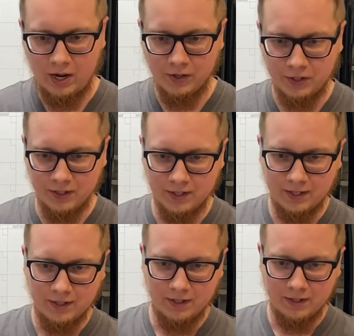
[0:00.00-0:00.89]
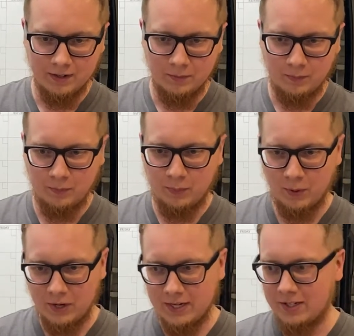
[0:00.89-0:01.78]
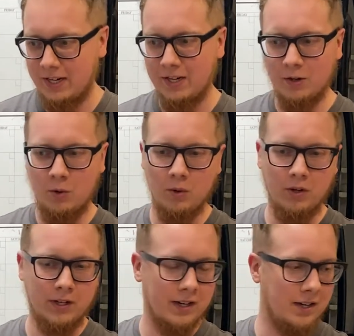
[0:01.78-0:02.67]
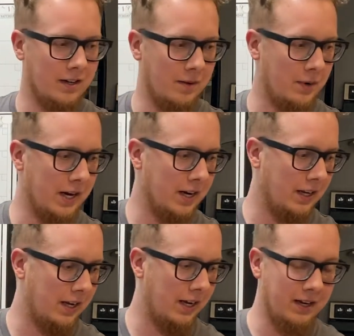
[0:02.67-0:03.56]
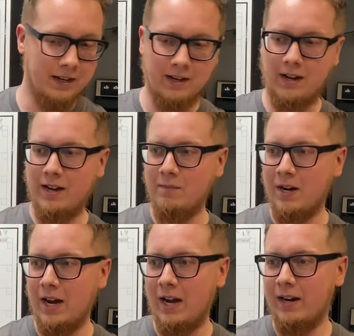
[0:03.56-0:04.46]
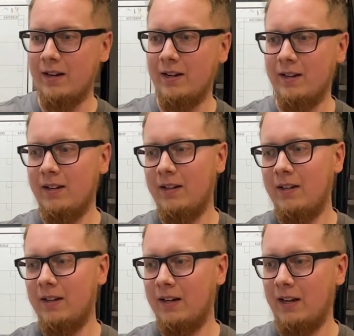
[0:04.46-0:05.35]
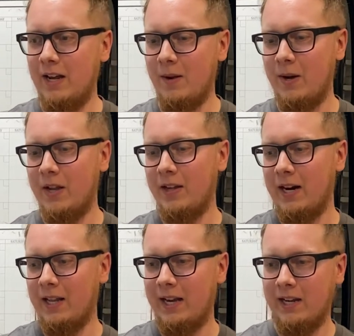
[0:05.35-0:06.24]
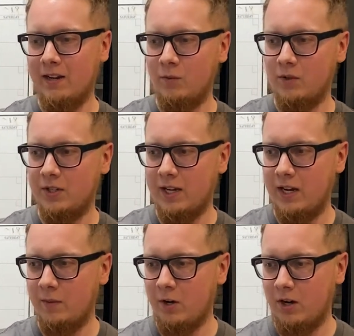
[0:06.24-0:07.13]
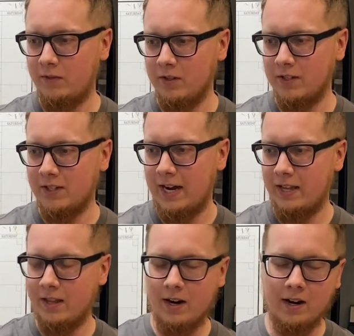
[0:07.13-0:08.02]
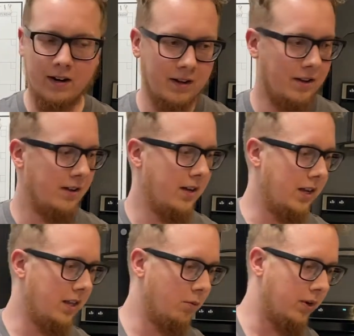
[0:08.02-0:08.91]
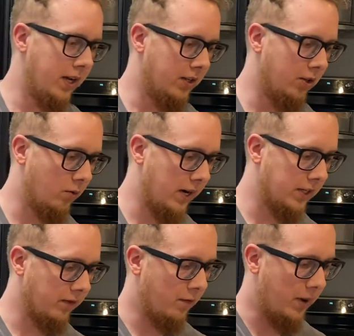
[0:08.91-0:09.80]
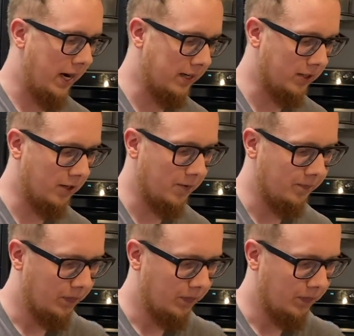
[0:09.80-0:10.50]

This is pretty stinking cool looking. I'm not gonna lie. I am not gonna lie about that. I like it. And we'll set him off to the side there, and then we'll get into the rest of the box here.